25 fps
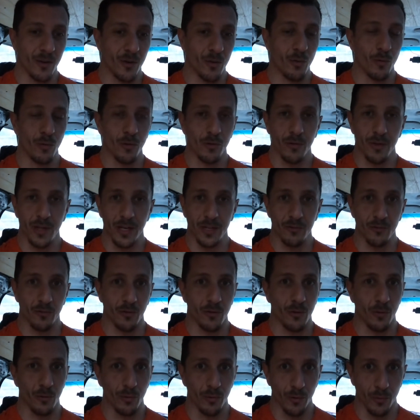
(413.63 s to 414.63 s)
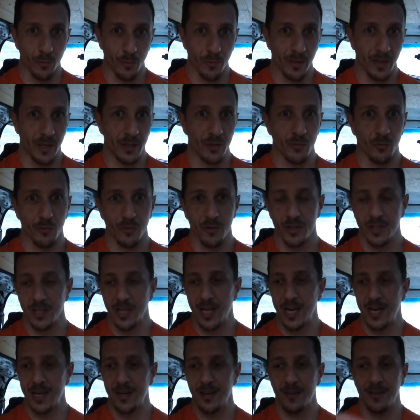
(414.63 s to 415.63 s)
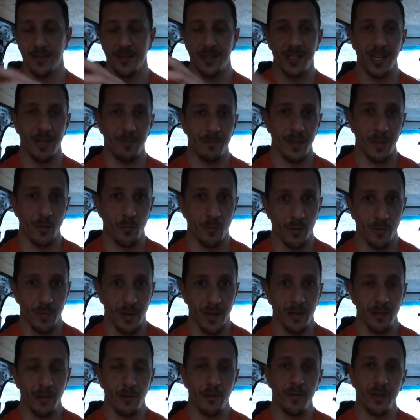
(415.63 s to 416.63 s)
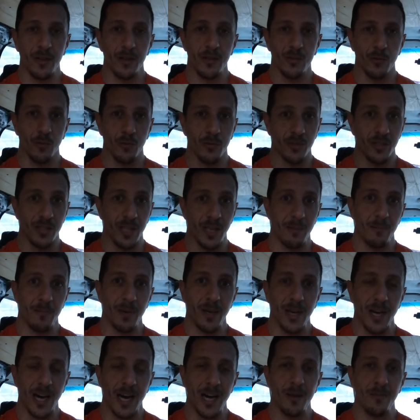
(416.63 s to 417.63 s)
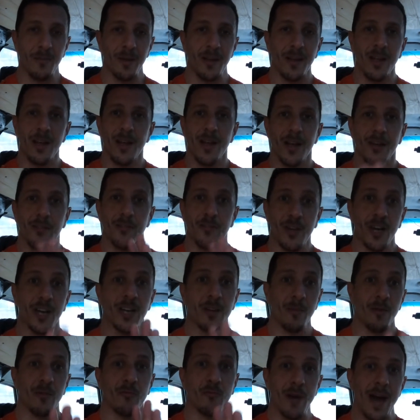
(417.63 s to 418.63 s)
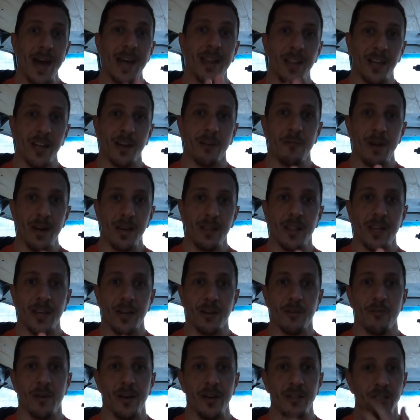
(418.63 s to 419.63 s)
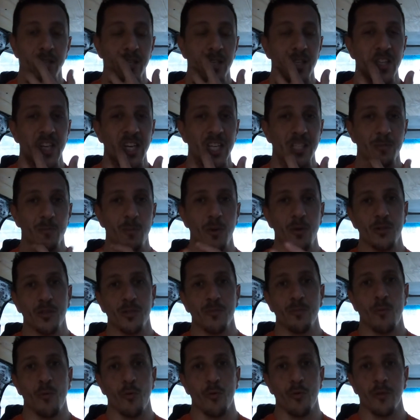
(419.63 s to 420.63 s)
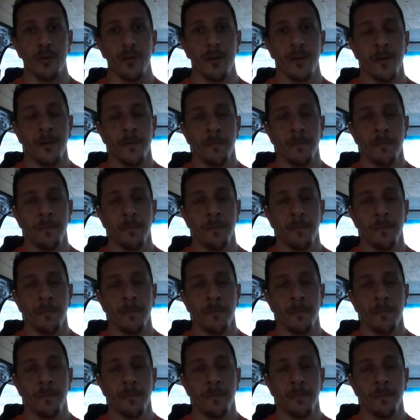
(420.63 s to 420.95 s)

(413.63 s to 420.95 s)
electric cooler with that drawer slide, and the same thing with my clothing storage and that big ottoman, they're not going to be rattling around like crazy. So that's most important,